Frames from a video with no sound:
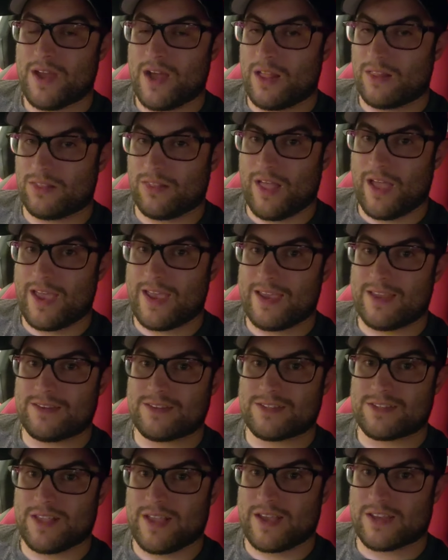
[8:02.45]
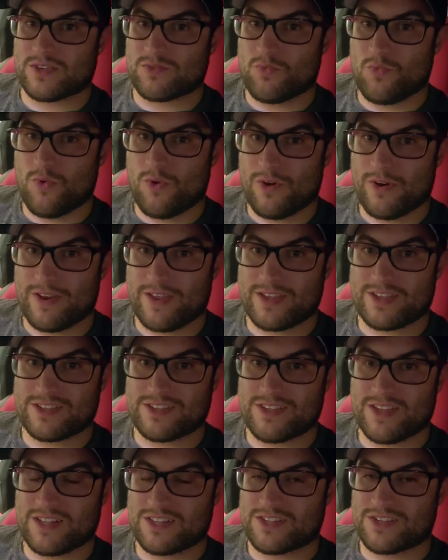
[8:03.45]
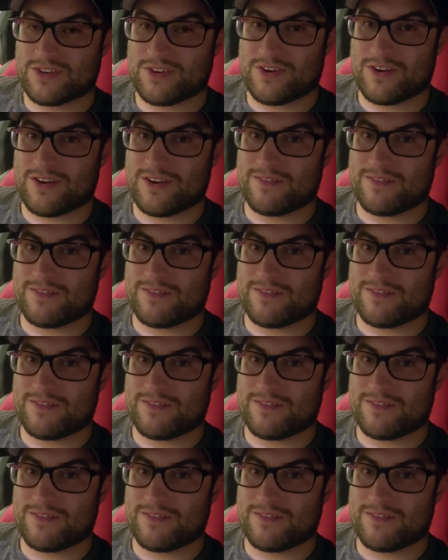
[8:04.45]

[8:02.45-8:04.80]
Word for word: a light/warning sensor.